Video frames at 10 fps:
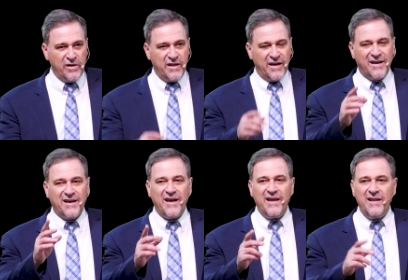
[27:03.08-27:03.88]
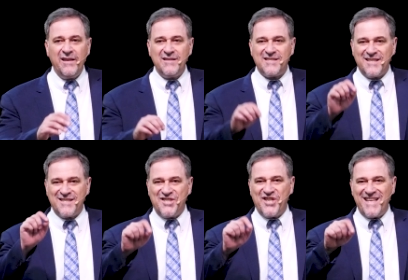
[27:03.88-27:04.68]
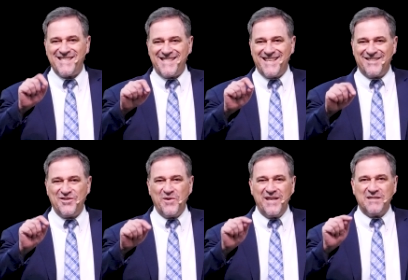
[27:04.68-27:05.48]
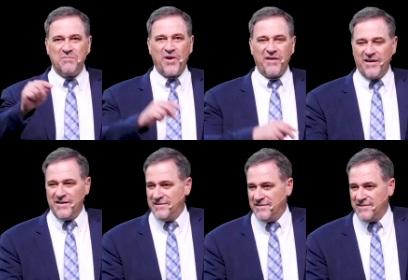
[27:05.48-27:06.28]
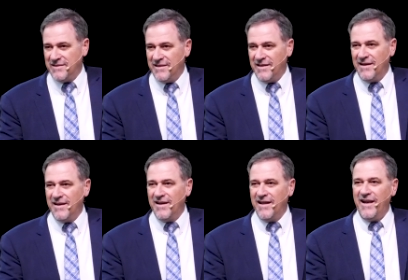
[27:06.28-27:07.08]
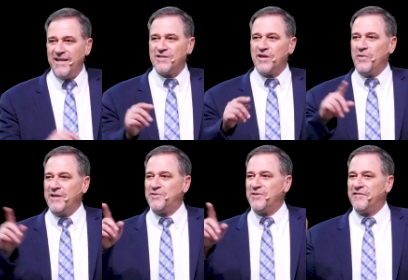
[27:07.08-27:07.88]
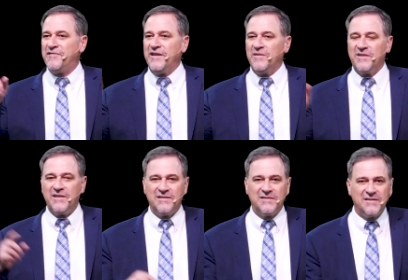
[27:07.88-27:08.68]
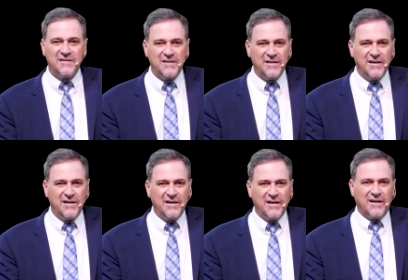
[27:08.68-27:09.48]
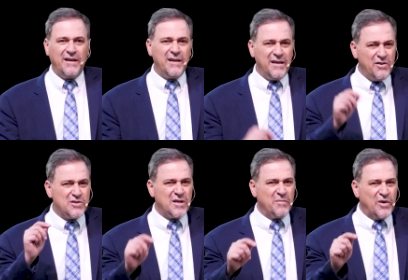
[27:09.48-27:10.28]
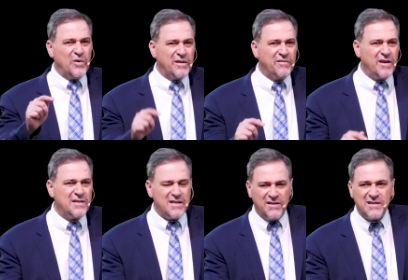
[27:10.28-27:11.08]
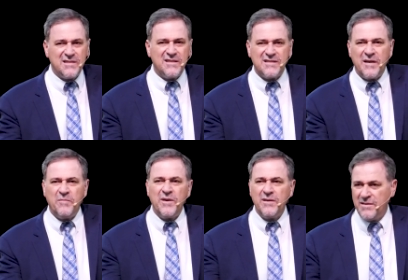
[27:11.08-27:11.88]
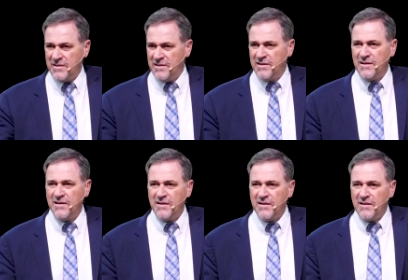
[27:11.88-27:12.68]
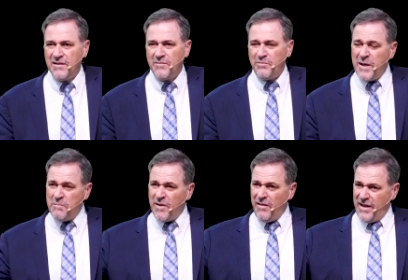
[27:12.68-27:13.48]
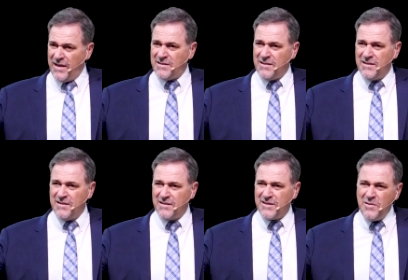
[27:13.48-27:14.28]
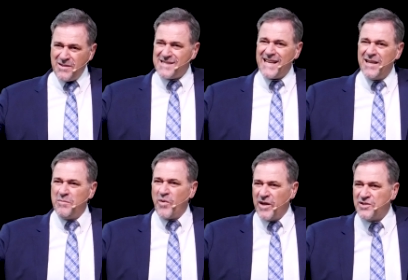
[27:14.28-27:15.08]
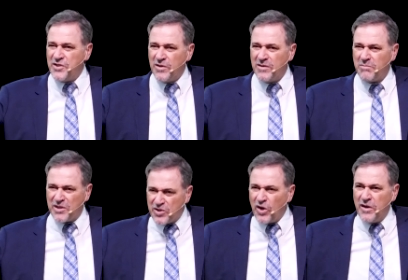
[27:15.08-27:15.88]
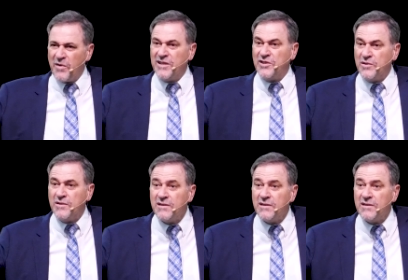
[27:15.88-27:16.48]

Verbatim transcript: there, Cain suggested to his brother, Let's go into the field. Can I give you some good advice in this December? People that don't celebrate you, but tolerate you